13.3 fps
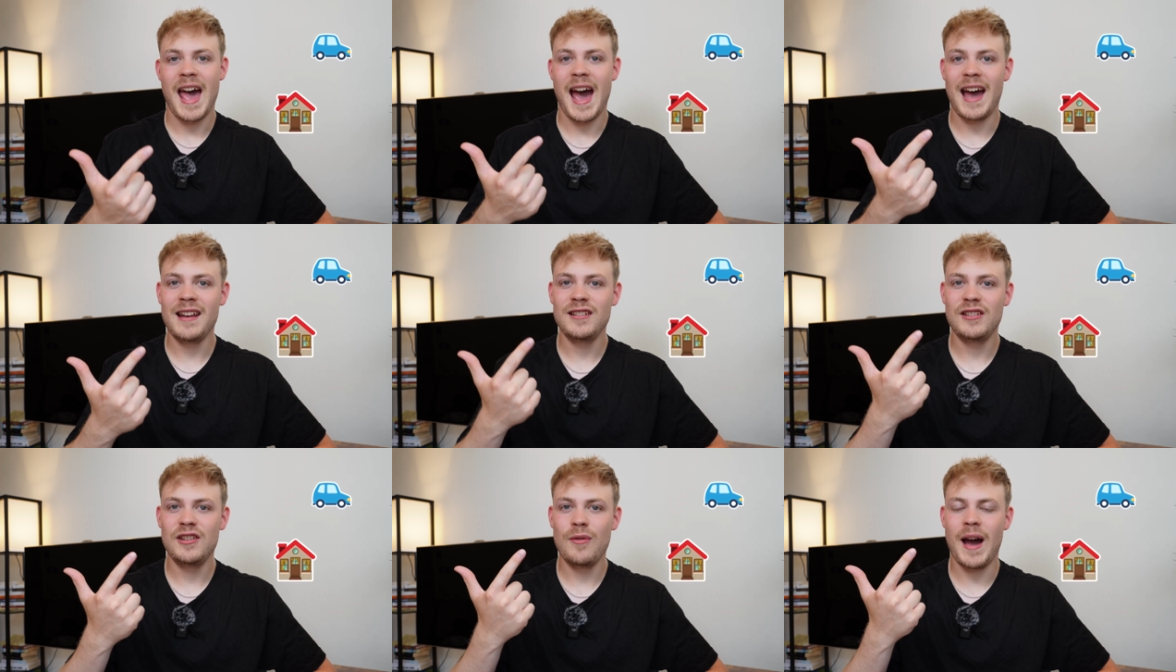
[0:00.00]

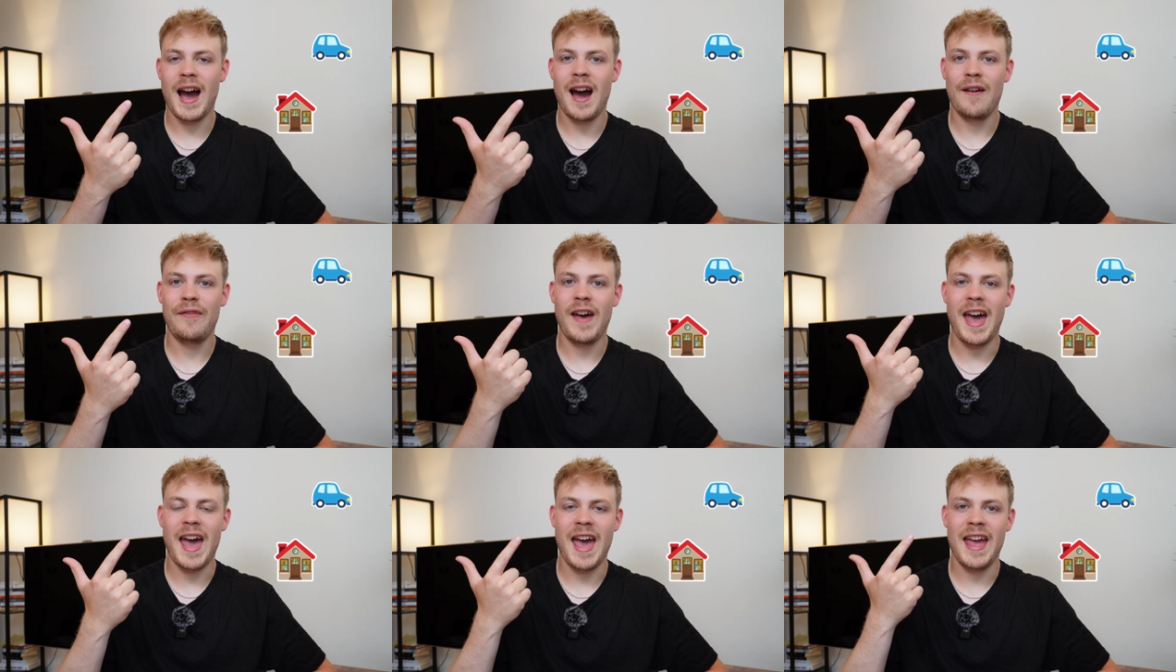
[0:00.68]
and you
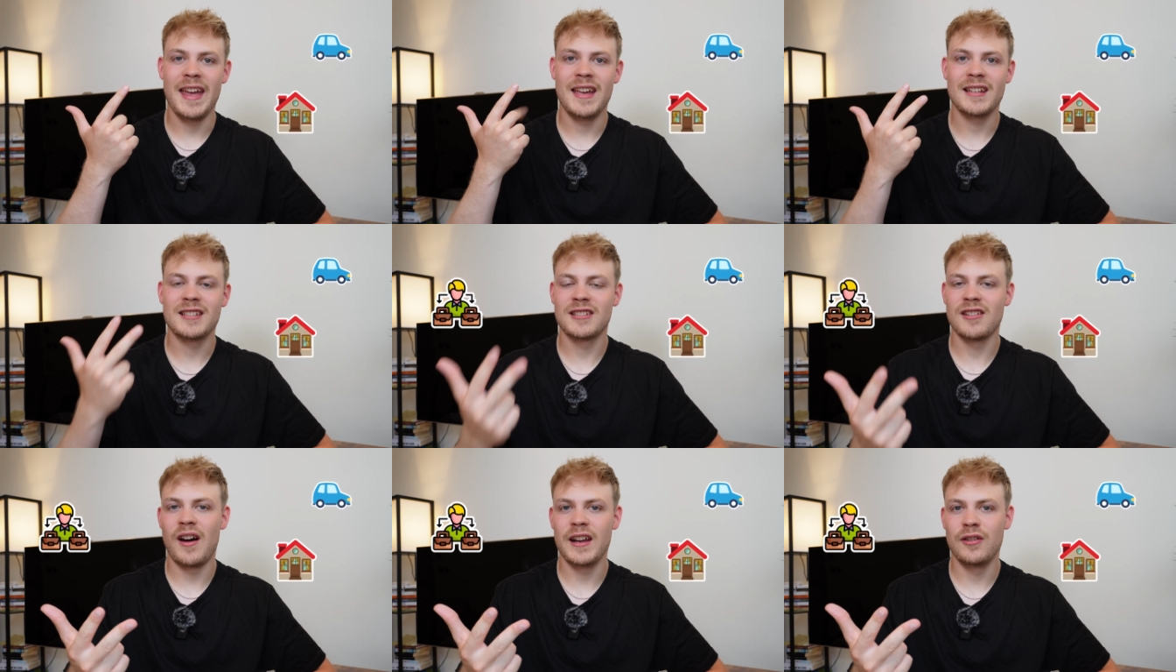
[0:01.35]
have a
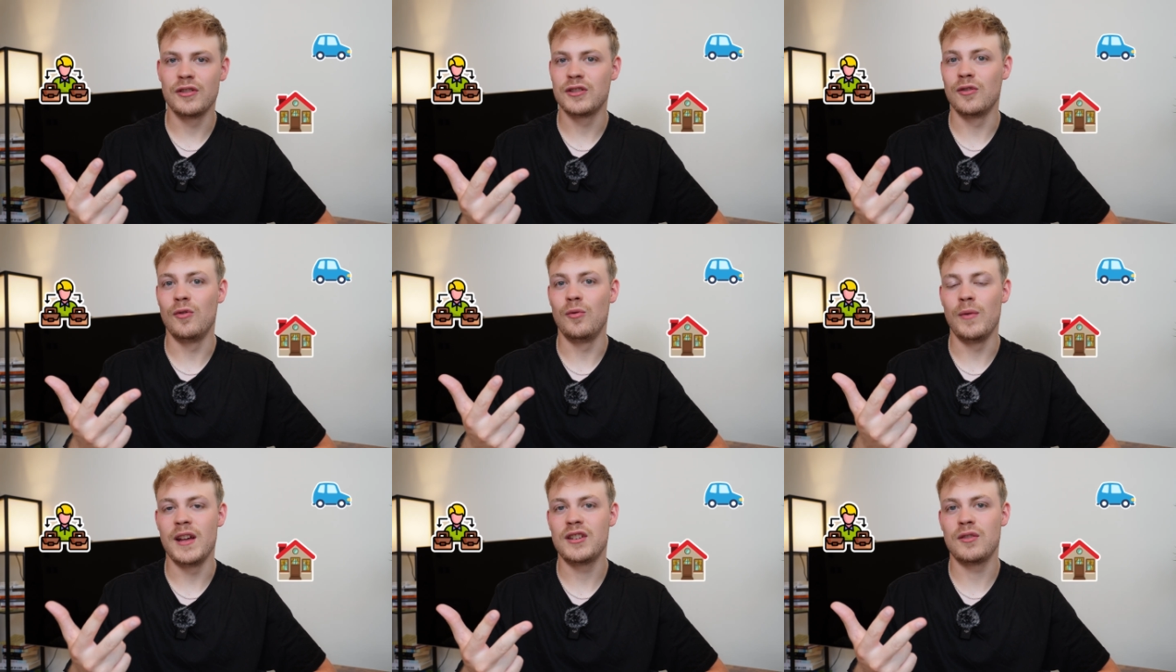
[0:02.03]
side
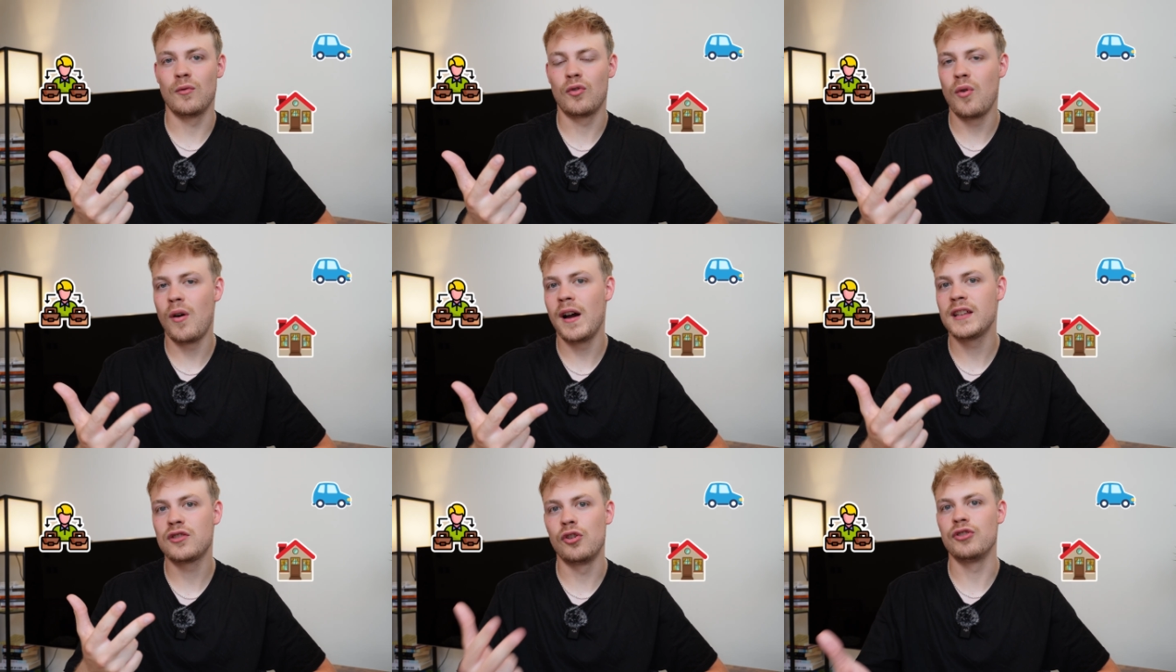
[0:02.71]
hustle which
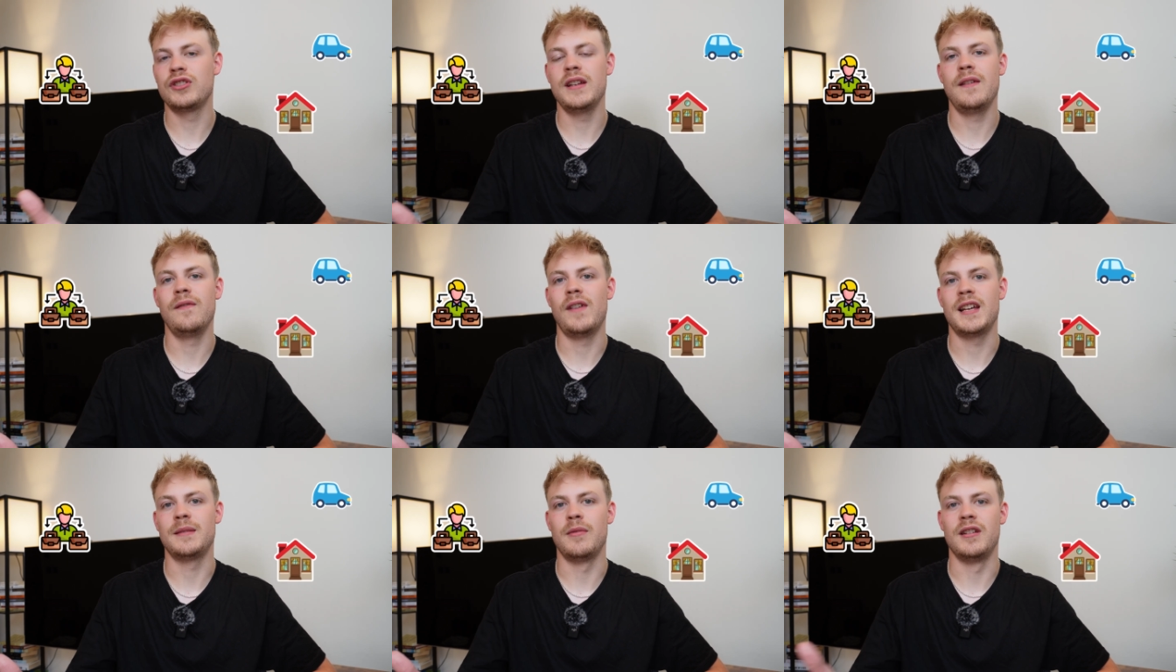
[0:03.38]
requires constant
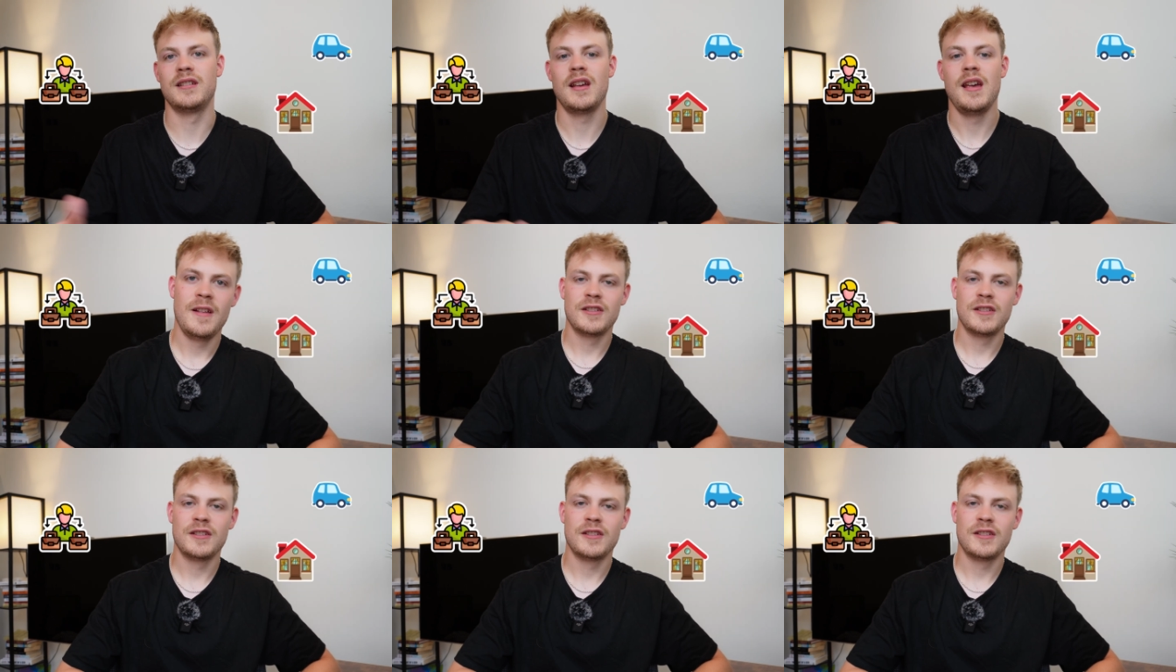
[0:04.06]
investment.